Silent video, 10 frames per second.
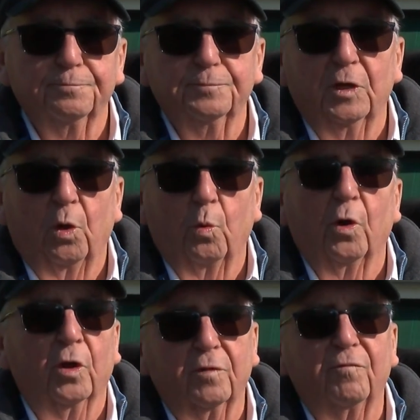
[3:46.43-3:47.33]
we're
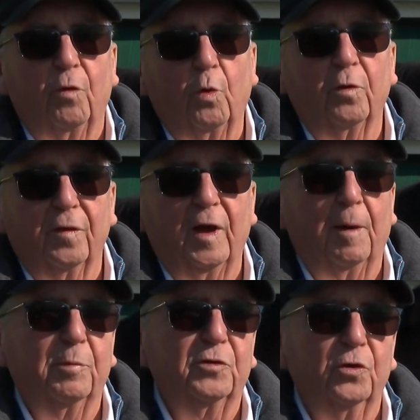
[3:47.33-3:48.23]
looking forward to the
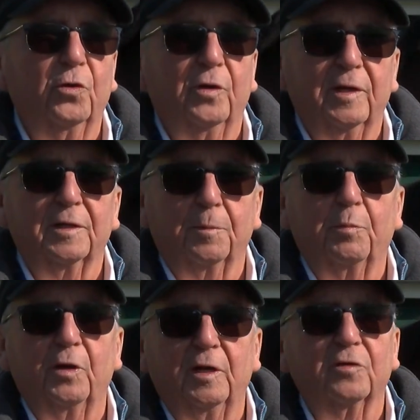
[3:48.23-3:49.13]
opportunity, and the
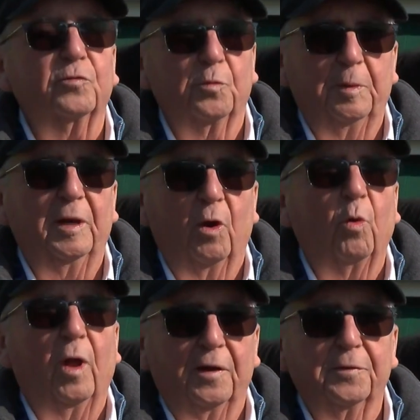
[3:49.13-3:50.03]
Preakness would mean a
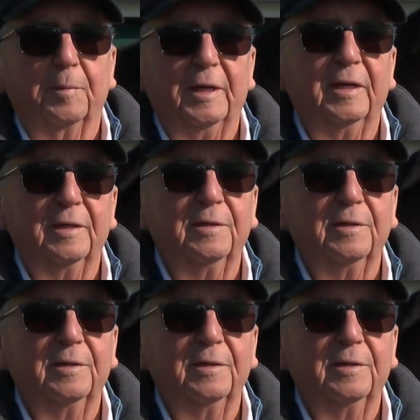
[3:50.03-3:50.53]
whole lot to me.